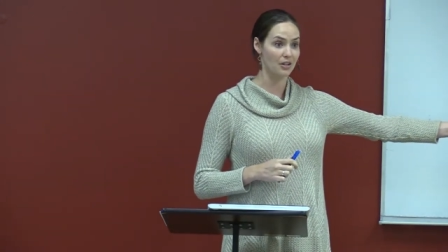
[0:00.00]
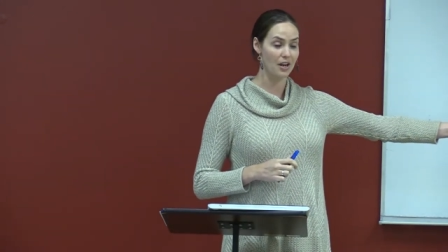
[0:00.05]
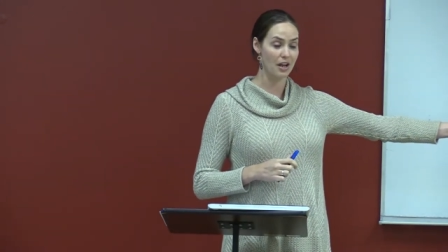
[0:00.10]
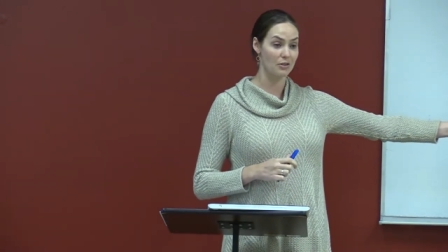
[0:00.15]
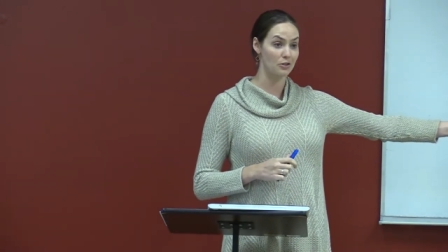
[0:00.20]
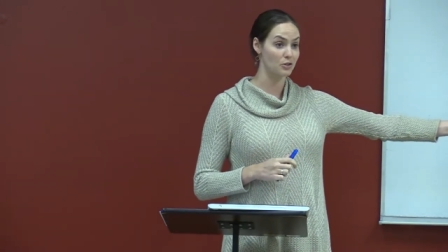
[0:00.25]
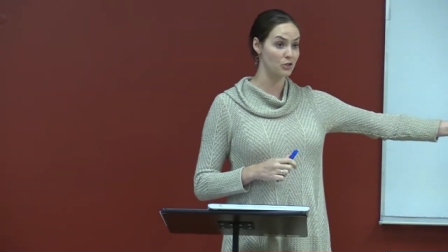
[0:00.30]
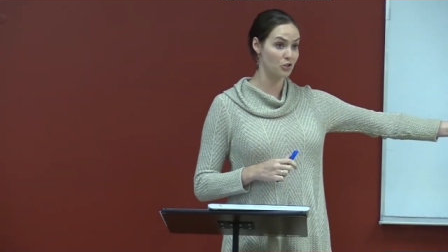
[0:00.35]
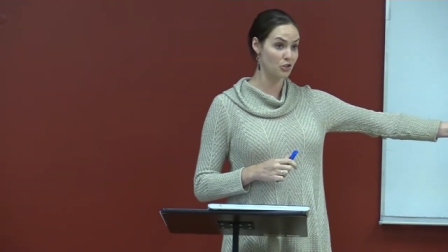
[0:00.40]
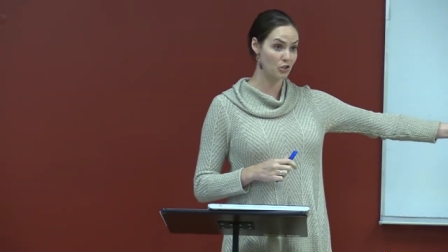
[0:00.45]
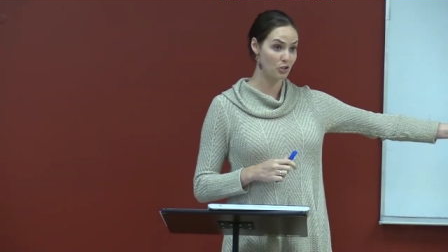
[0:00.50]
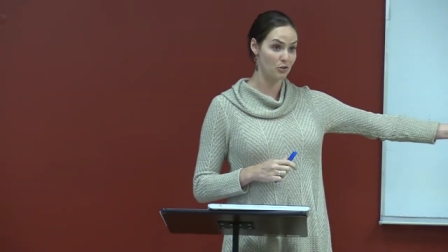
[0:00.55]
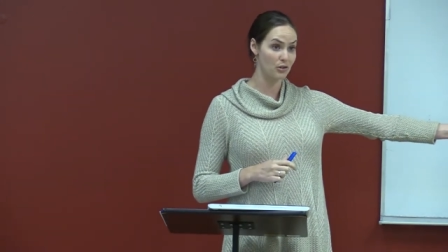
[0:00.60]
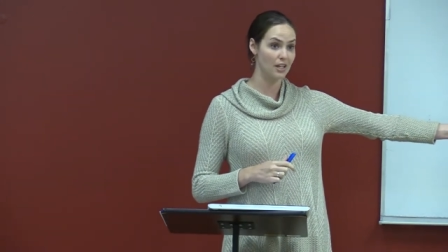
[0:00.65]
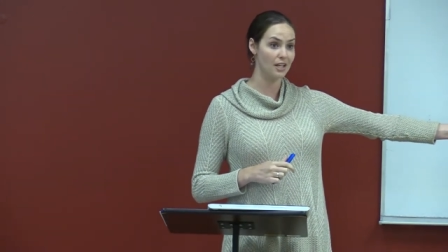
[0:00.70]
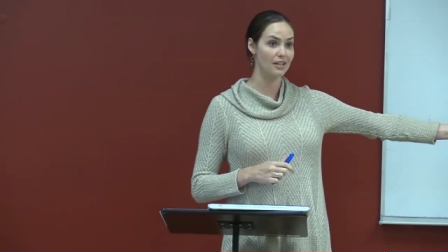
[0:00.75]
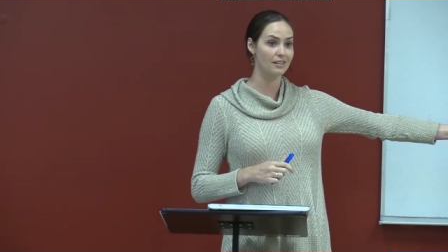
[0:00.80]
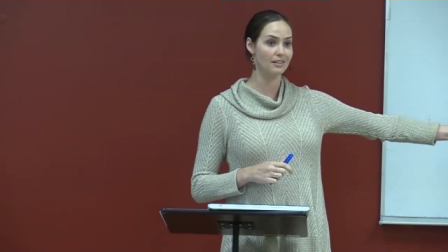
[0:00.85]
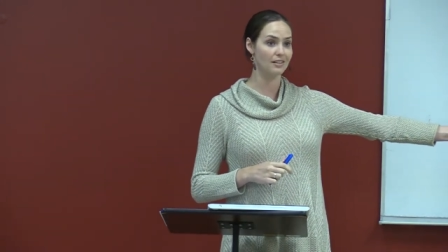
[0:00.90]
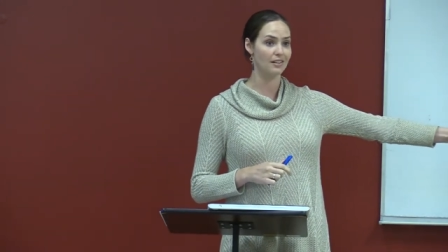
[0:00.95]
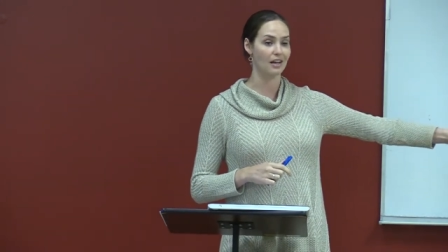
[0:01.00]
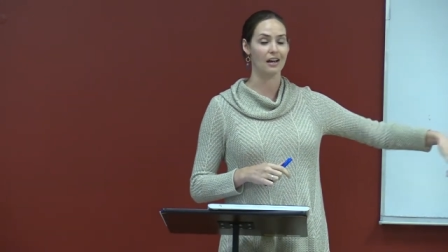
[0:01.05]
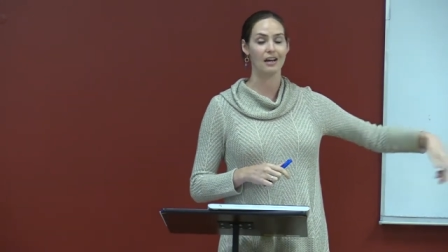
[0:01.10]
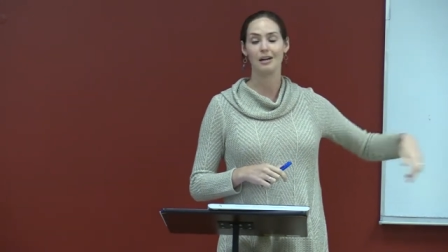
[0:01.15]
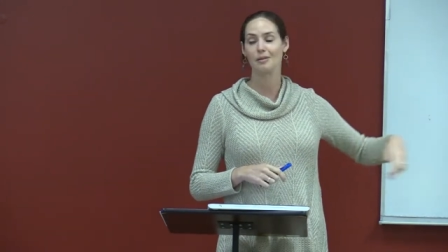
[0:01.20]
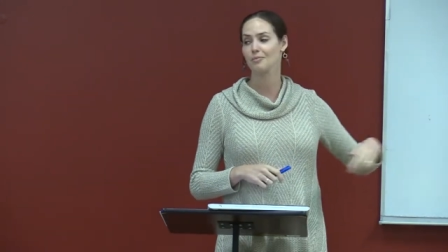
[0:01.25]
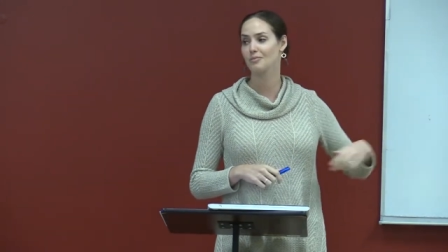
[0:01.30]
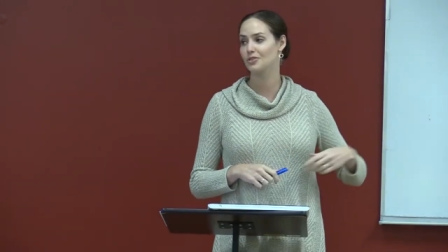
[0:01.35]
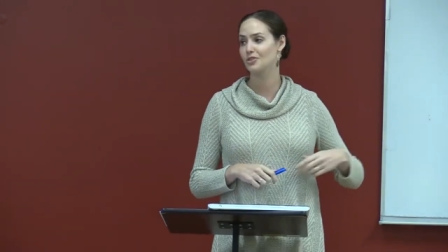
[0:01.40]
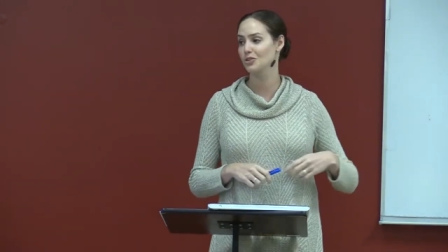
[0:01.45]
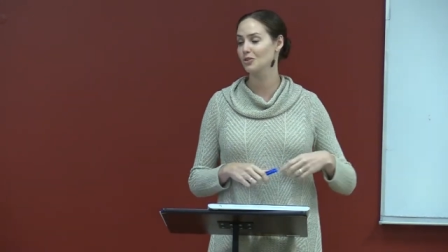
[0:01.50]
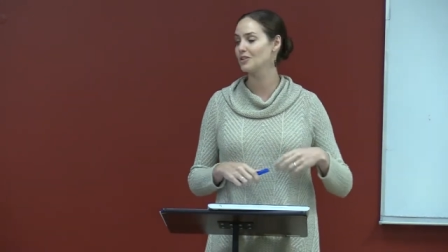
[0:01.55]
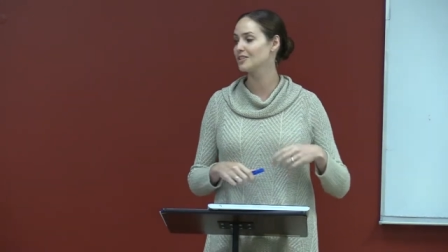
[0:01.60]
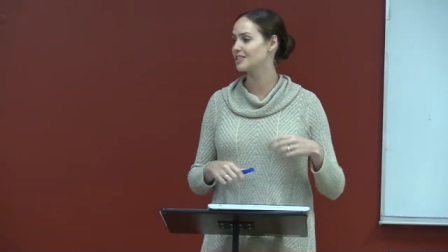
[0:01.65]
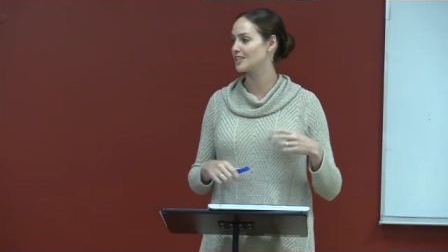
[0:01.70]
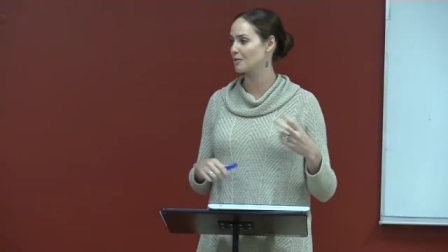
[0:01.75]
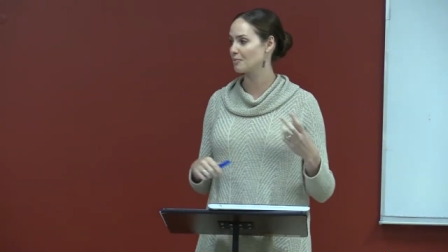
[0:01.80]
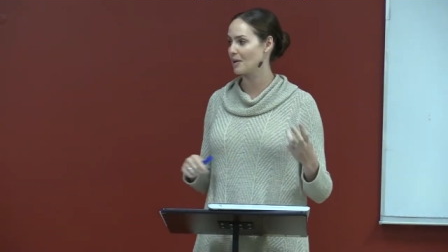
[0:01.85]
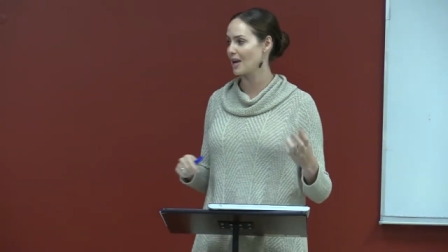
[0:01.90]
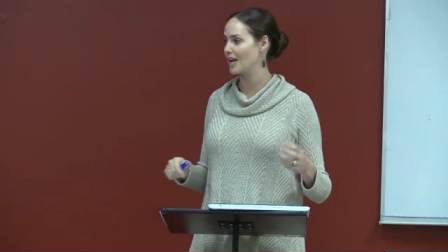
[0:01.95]
another student. Um,
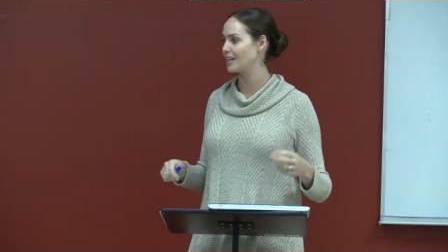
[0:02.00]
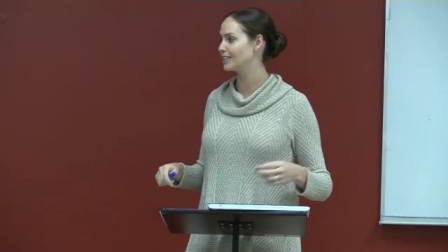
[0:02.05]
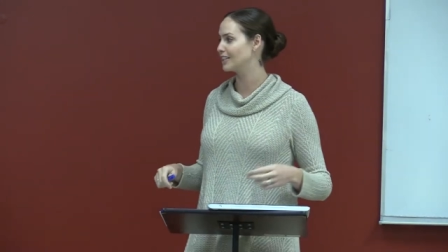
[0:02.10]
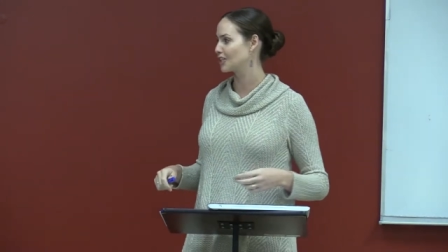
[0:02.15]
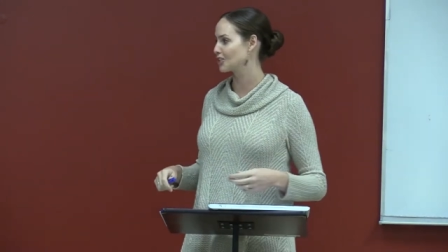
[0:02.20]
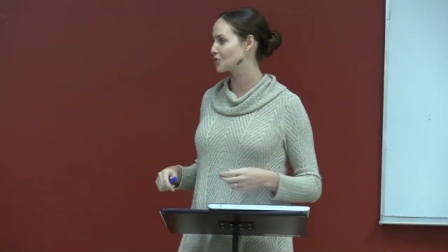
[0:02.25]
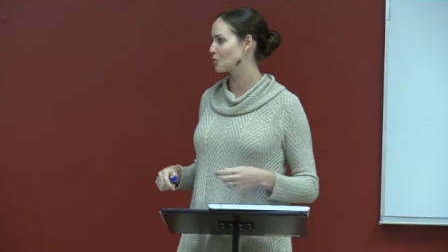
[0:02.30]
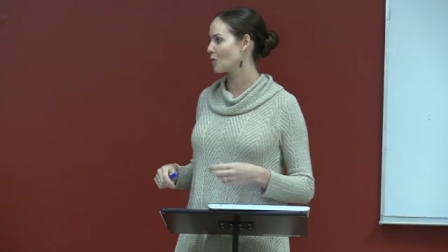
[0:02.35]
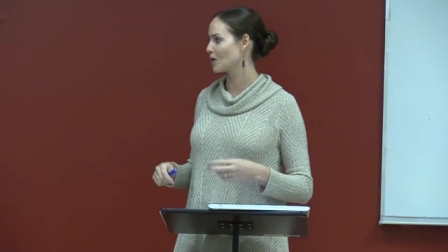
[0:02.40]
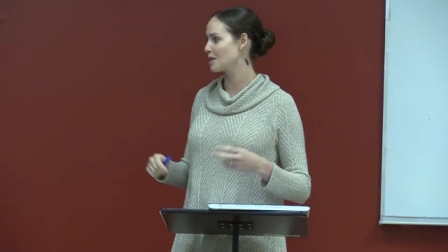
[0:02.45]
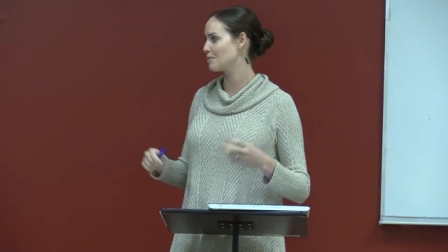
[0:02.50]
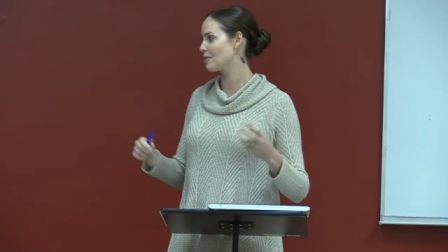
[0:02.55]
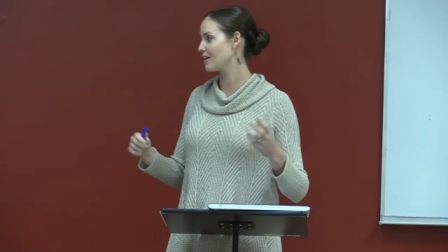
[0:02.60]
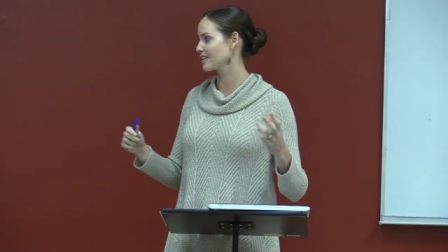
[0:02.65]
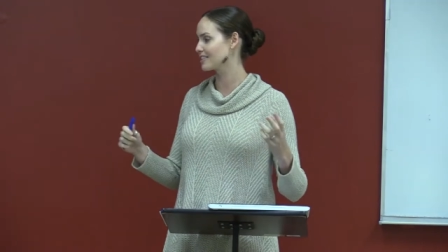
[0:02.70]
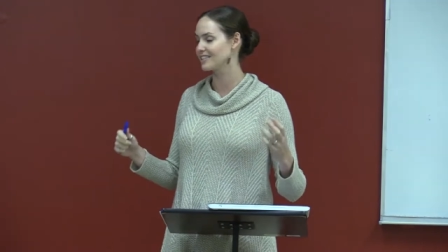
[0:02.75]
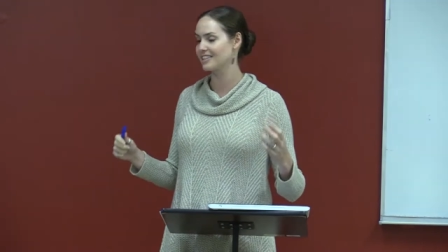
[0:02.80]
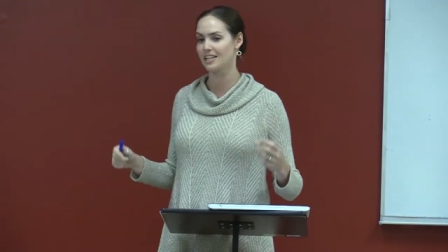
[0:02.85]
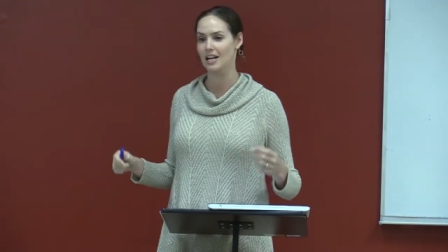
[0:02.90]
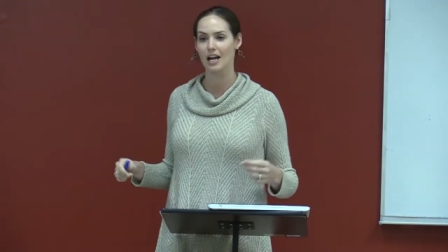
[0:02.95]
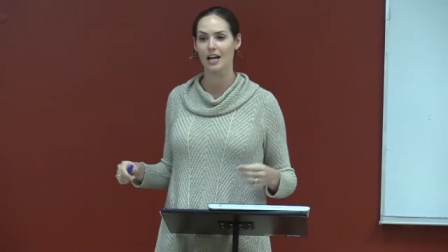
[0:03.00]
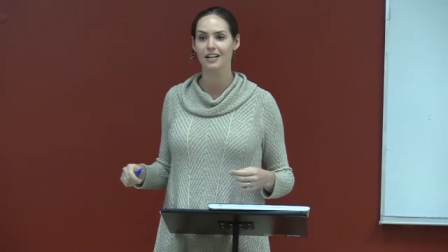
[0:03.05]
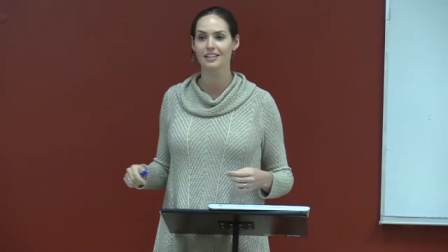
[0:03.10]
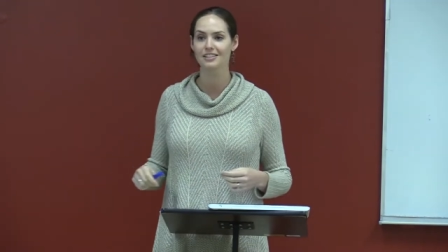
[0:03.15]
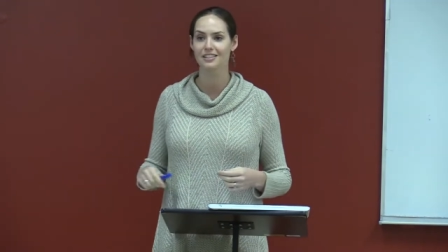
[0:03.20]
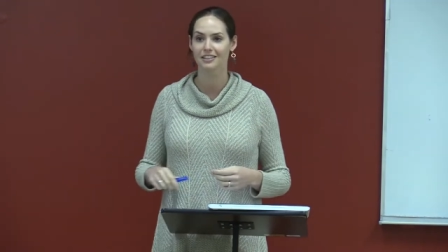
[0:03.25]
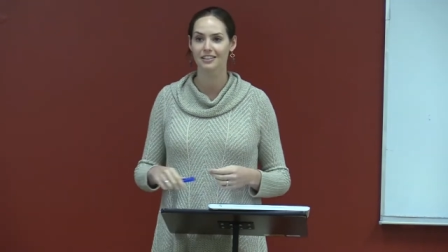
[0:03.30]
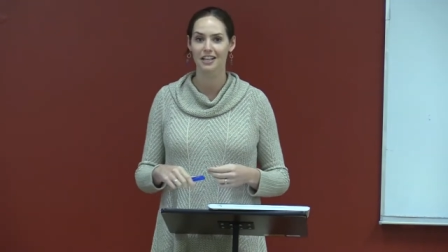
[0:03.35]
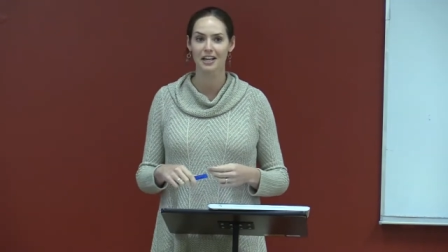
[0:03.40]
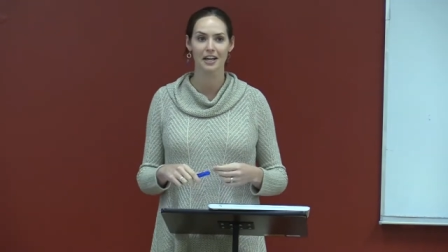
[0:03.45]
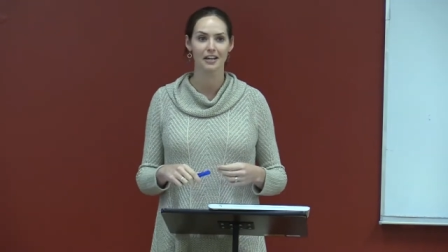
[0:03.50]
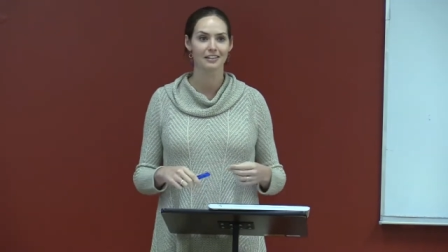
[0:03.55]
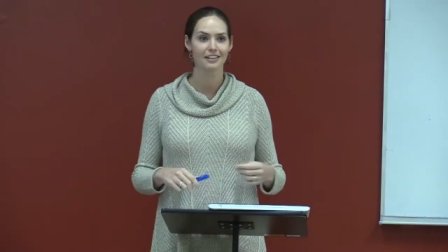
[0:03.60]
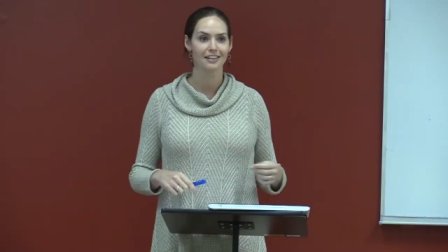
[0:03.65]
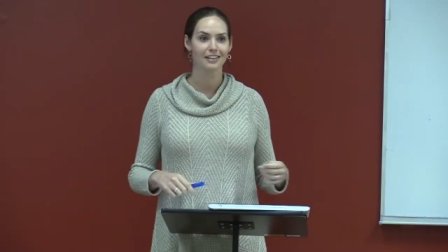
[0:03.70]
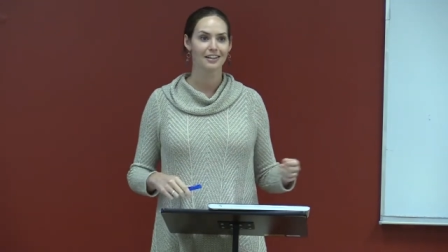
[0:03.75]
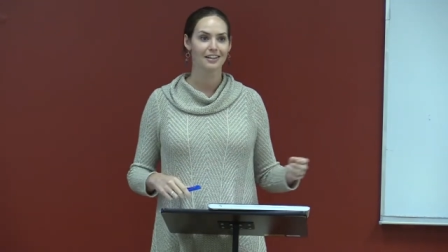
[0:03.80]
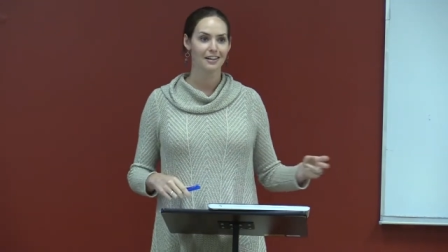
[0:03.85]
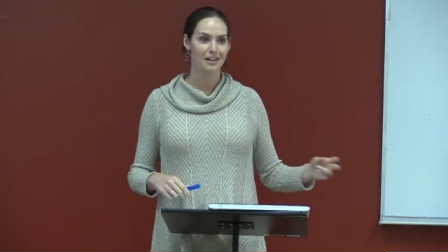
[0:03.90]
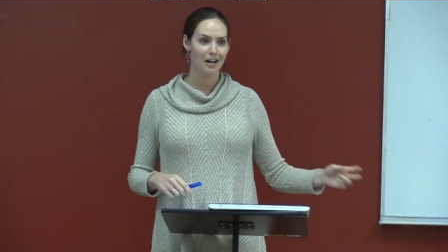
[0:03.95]
students get paid like twenty bucks a night to
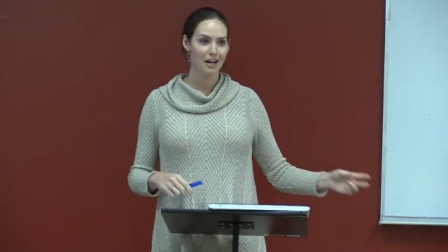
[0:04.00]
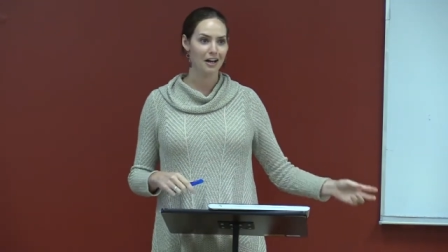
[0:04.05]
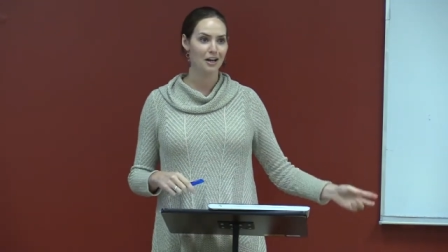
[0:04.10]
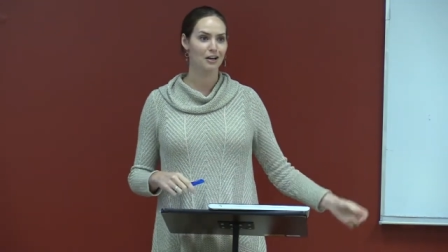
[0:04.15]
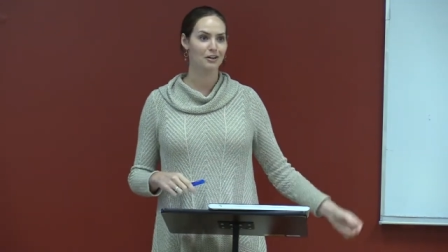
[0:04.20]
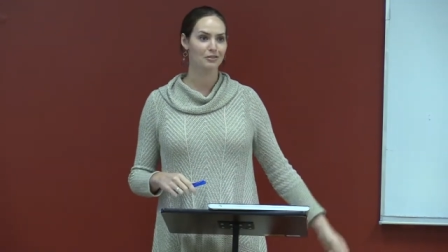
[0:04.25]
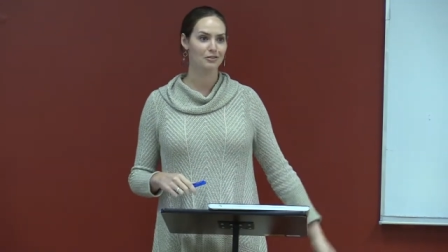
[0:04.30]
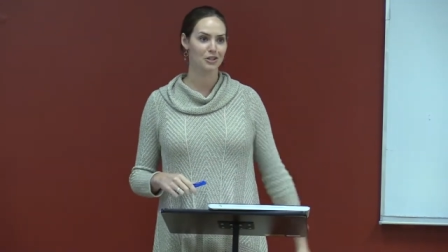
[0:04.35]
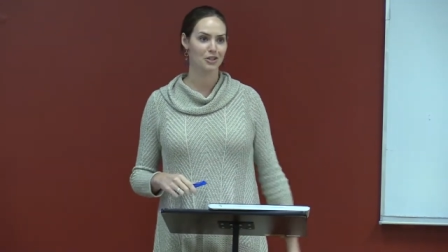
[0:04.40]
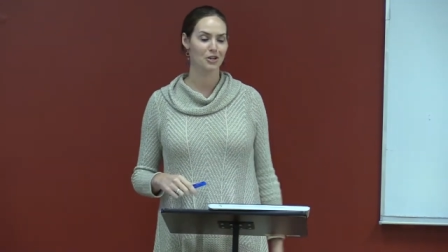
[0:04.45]
let uh,